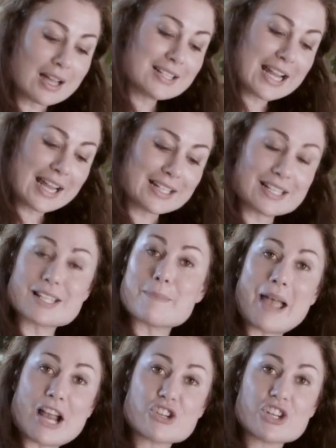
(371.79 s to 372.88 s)
Second is the
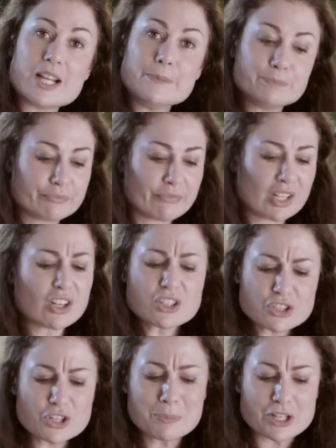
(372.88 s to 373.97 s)
masher.
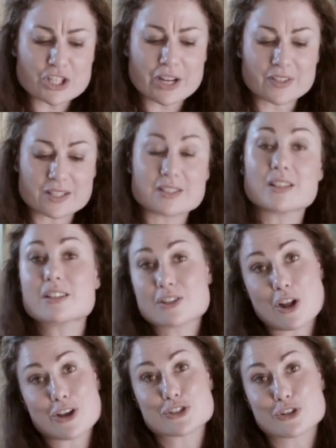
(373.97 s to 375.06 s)
Not too much effort still, as
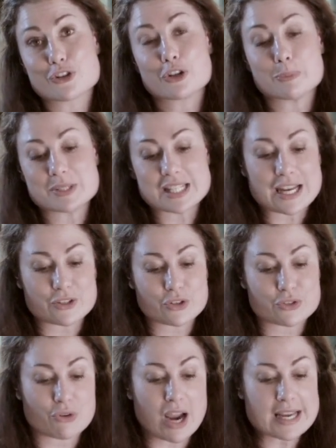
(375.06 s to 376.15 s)
long as you cook your
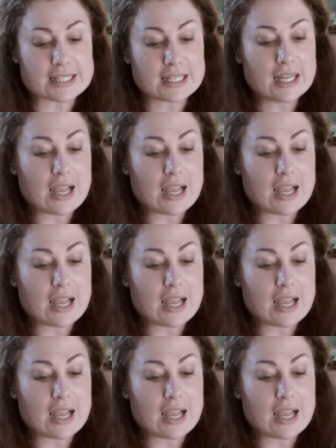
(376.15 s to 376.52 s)
potatoes right,